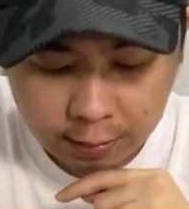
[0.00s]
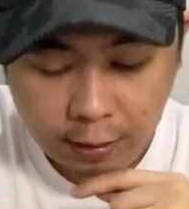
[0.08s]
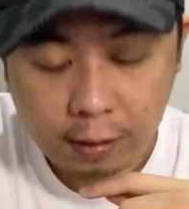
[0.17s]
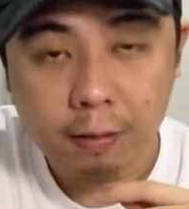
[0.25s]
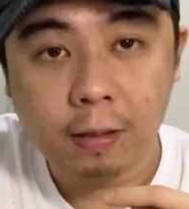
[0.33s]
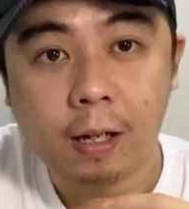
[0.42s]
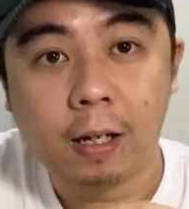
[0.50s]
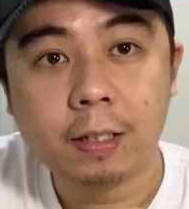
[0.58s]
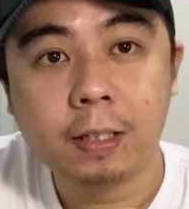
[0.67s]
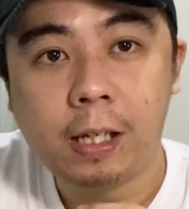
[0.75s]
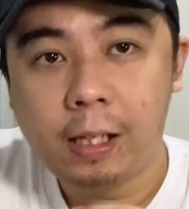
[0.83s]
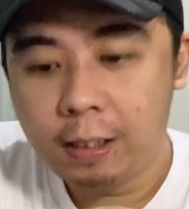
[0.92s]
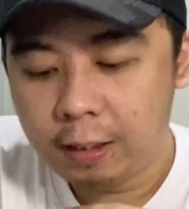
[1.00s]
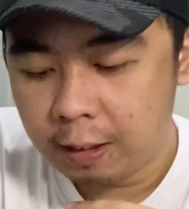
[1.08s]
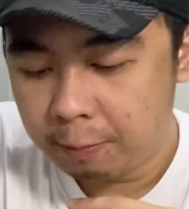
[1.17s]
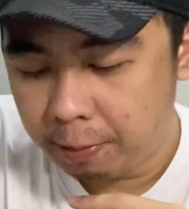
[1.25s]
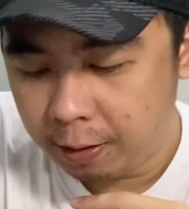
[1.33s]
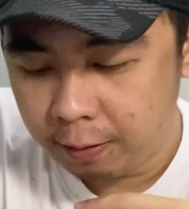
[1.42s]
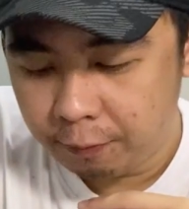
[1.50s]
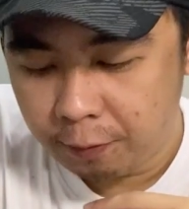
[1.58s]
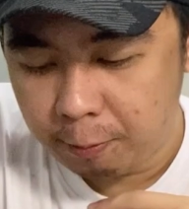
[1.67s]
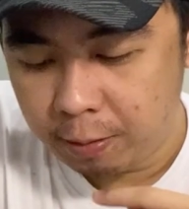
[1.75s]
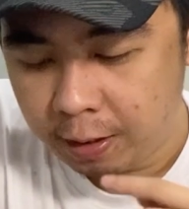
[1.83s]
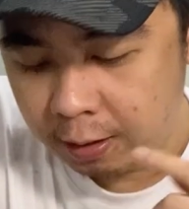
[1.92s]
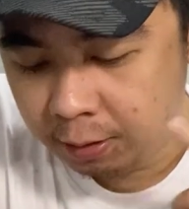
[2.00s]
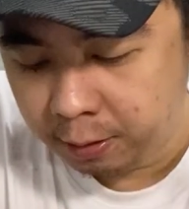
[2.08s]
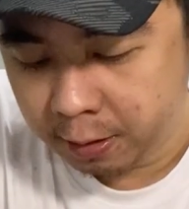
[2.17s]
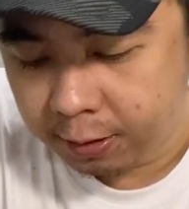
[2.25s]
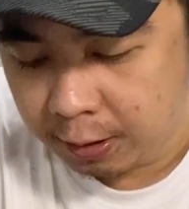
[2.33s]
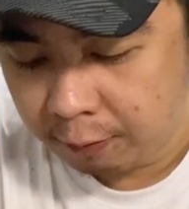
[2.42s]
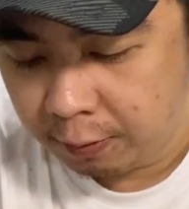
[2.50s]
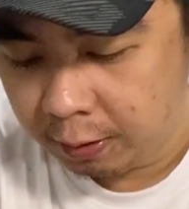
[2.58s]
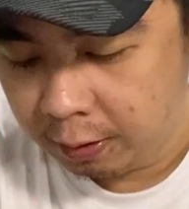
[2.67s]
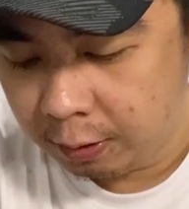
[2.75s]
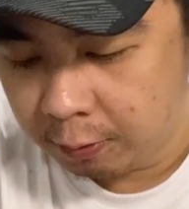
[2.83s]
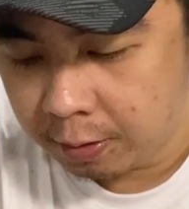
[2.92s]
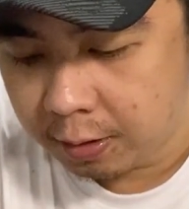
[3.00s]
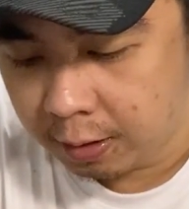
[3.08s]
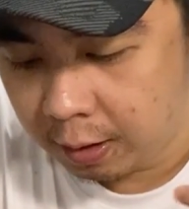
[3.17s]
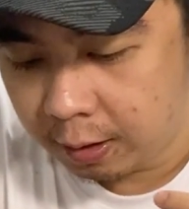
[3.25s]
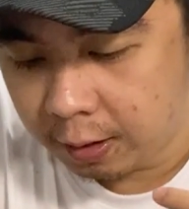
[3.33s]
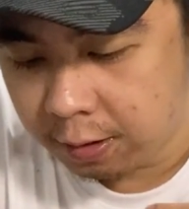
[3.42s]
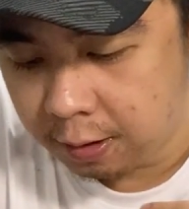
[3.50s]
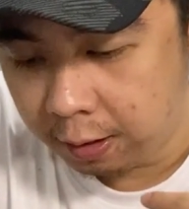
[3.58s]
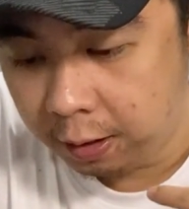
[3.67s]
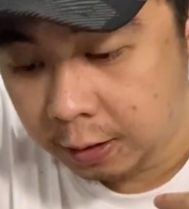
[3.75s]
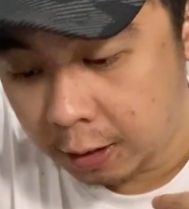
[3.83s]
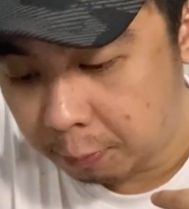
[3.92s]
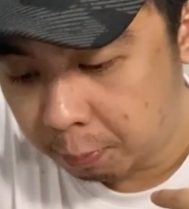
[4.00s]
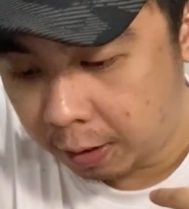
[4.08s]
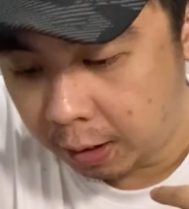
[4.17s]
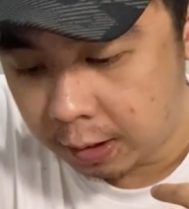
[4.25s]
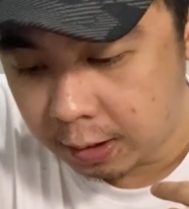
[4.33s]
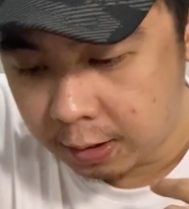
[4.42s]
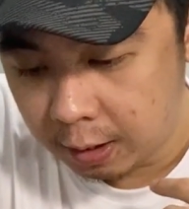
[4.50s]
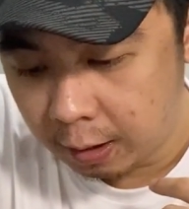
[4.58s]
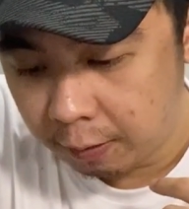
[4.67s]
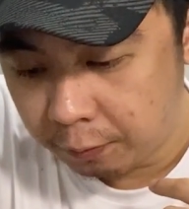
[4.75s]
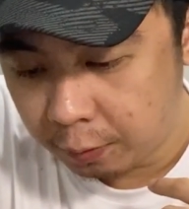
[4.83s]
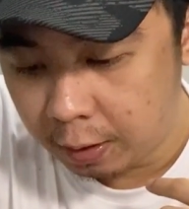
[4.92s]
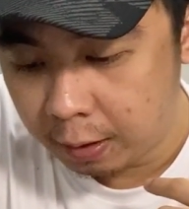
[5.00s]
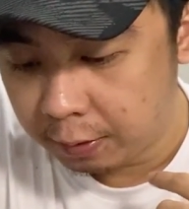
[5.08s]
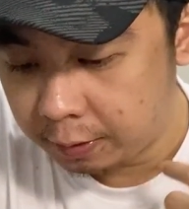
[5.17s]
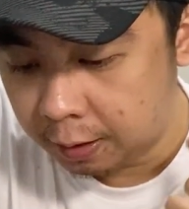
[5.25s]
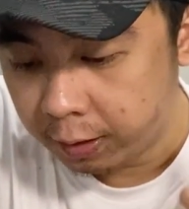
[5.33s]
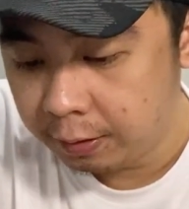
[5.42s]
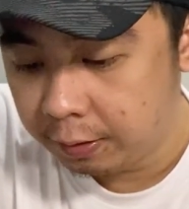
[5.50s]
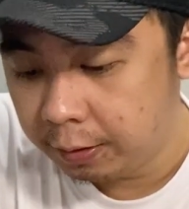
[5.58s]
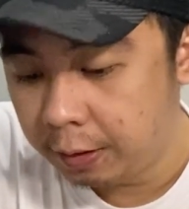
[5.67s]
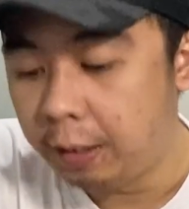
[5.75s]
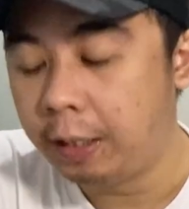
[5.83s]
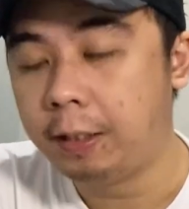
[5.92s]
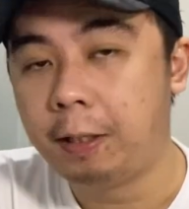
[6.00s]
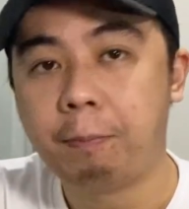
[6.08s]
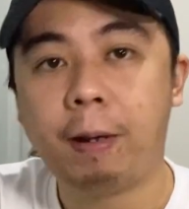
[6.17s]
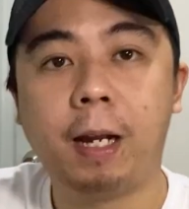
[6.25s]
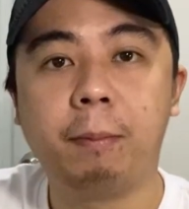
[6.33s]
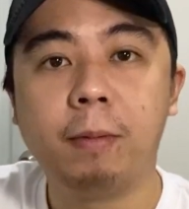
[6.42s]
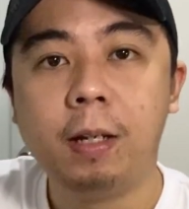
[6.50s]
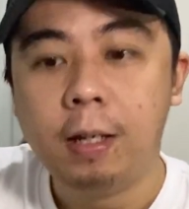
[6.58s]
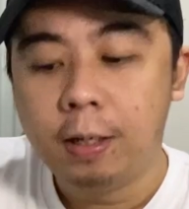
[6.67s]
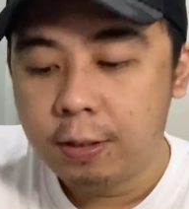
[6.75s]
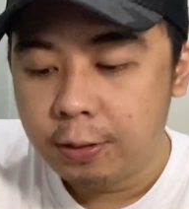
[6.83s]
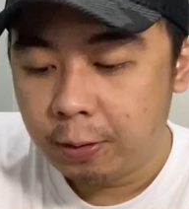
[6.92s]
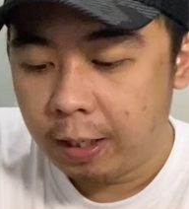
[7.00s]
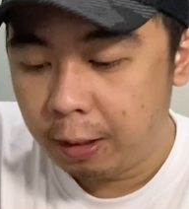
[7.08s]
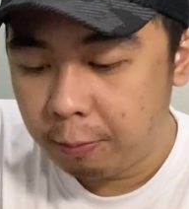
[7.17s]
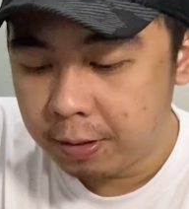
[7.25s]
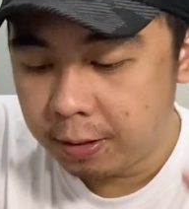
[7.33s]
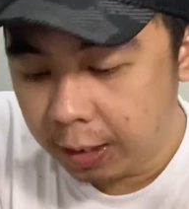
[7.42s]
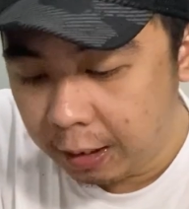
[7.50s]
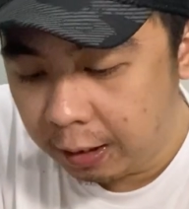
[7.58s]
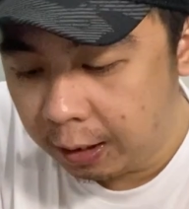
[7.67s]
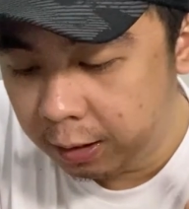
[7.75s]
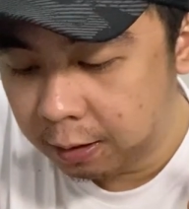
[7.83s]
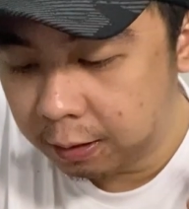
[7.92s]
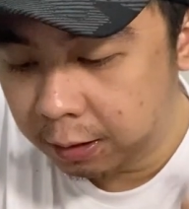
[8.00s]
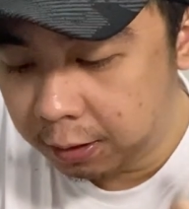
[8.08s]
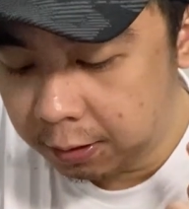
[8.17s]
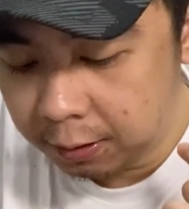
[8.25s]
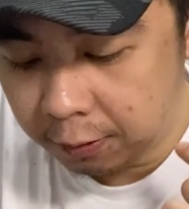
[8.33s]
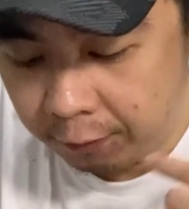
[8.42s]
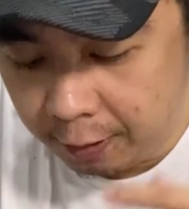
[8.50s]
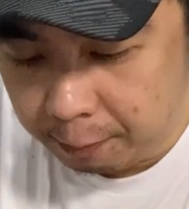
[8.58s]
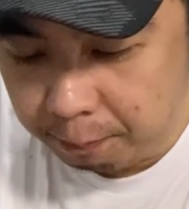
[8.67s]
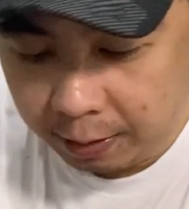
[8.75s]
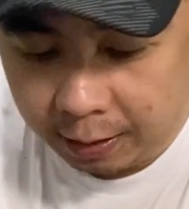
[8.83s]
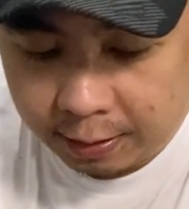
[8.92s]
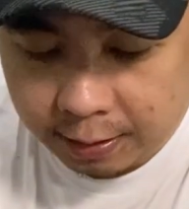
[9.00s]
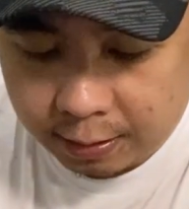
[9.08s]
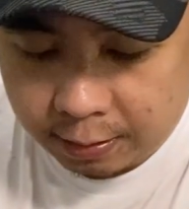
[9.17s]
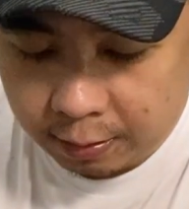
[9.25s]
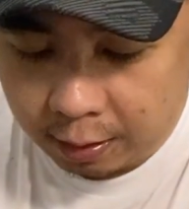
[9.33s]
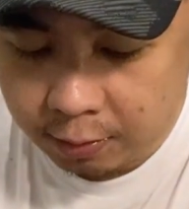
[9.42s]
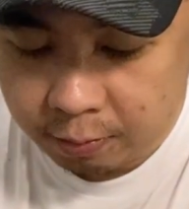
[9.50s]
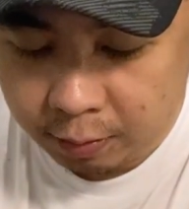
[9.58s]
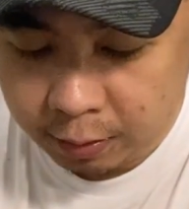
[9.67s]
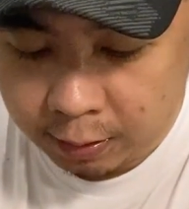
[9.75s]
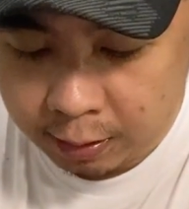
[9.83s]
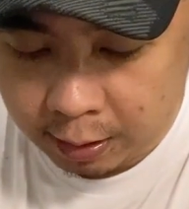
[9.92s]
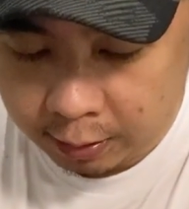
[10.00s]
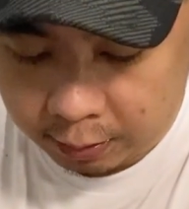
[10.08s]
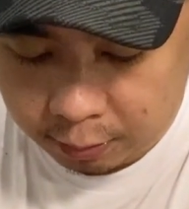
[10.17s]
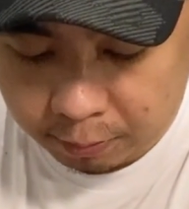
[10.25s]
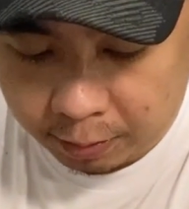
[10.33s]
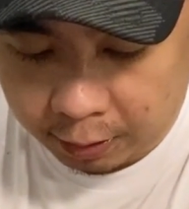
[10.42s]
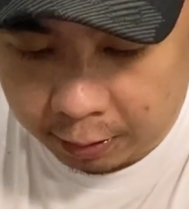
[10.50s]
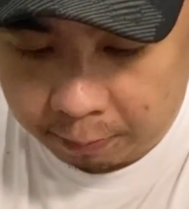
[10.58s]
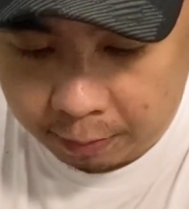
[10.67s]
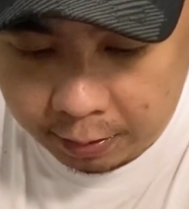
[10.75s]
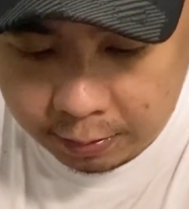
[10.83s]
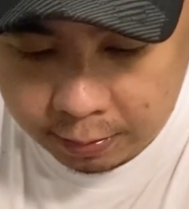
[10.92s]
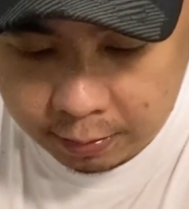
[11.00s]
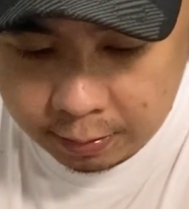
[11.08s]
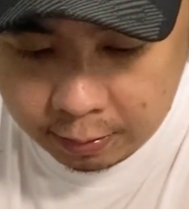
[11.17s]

ang, ang sale niya, parang from one hundred seventy US dollars na retail price, it's selling for around one hundred eighty-five. So I was thinking that here in the Philippines, actually tingnan natin yung marketplace.